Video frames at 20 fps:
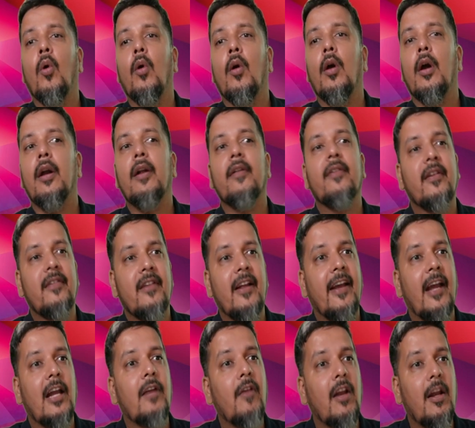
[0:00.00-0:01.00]
It is just like
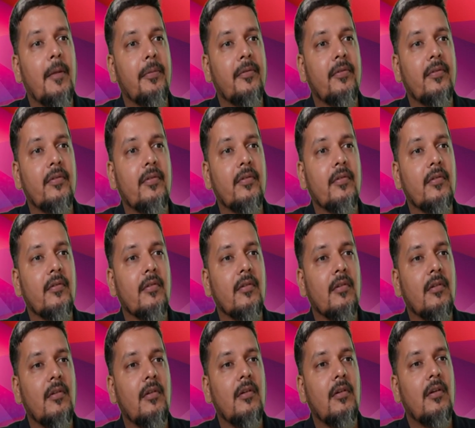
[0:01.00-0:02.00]
envelopes.
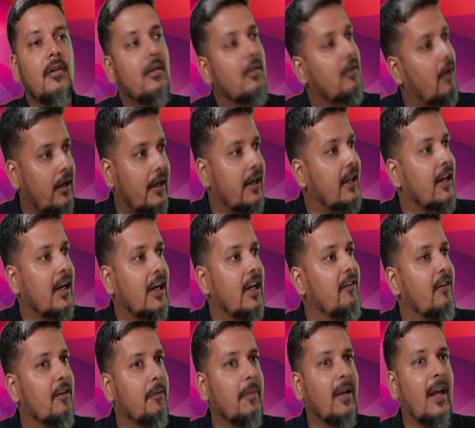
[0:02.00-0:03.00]
It's already ready
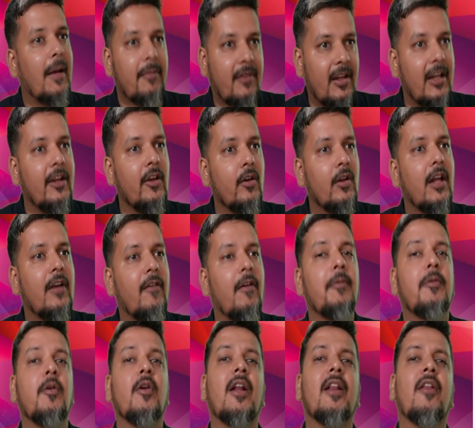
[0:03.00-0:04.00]
with me. I'm selling you the envelopes.
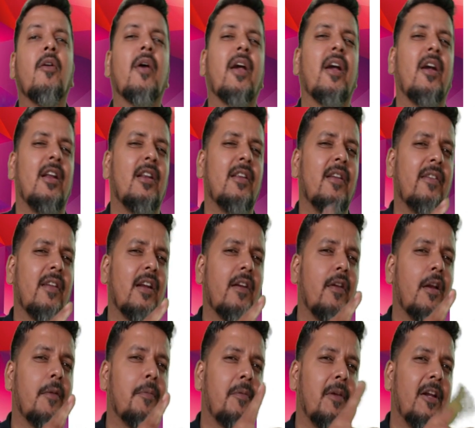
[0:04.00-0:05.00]
You tell, okay, in this
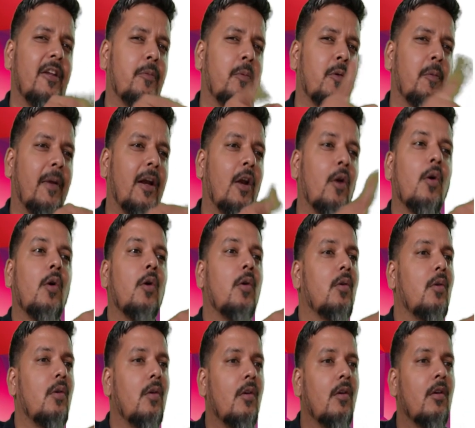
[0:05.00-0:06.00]
envelope, please put my logo.
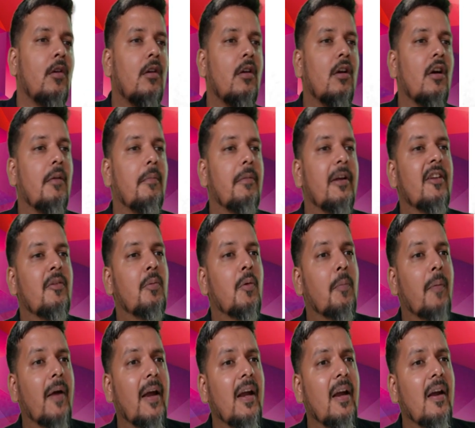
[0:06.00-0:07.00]
Please put
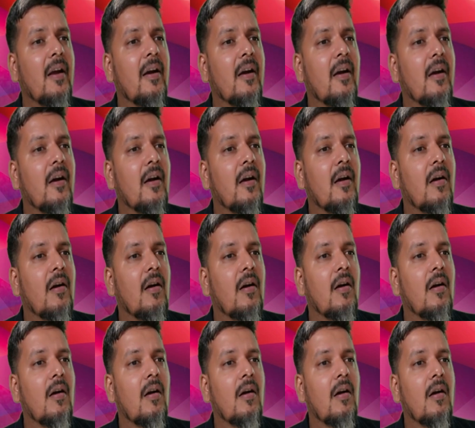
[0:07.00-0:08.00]
my
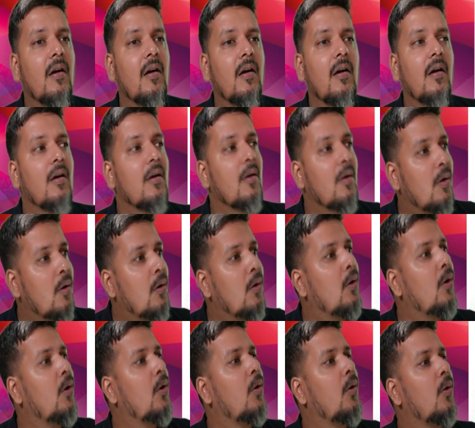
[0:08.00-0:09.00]

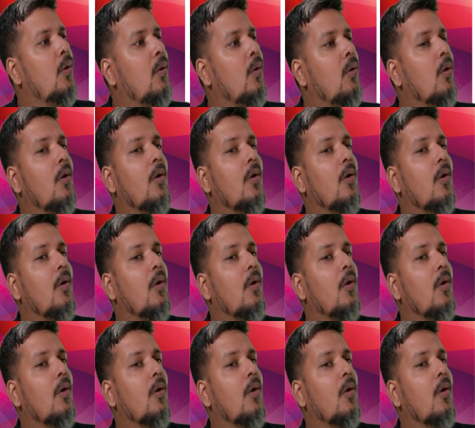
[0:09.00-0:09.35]
logo.